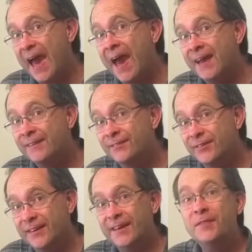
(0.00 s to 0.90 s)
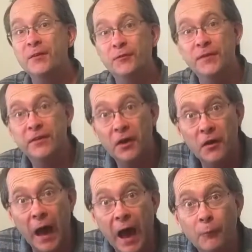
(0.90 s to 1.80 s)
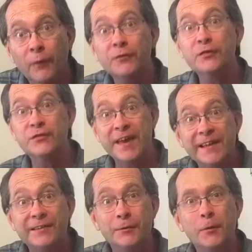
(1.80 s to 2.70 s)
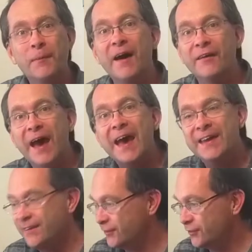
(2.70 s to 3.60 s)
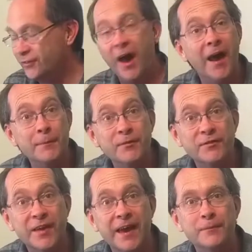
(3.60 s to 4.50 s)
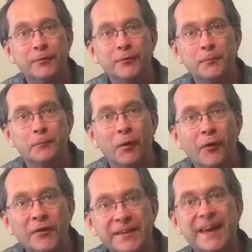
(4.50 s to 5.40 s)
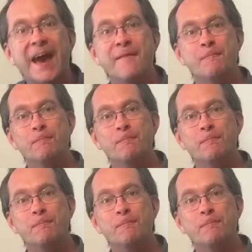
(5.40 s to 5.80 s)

and in this video I want to tell you about a times tables board game.